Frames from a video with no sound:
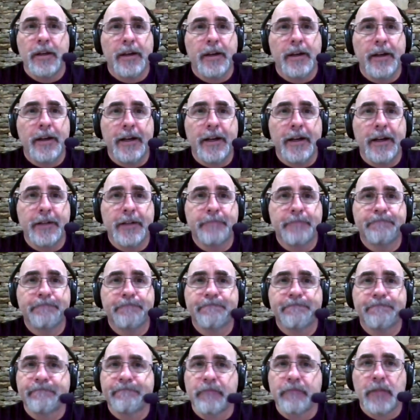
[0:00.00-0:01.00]

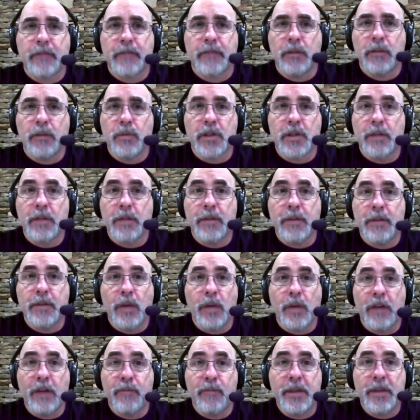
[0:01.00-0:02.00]
um, was going to be the
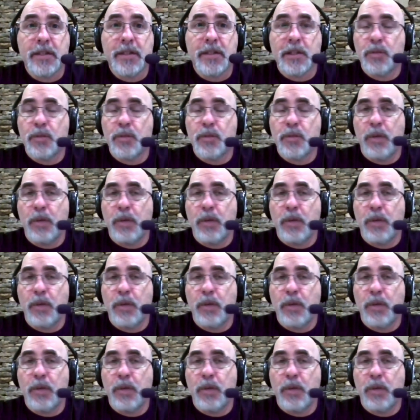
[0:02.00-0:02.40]
way of business.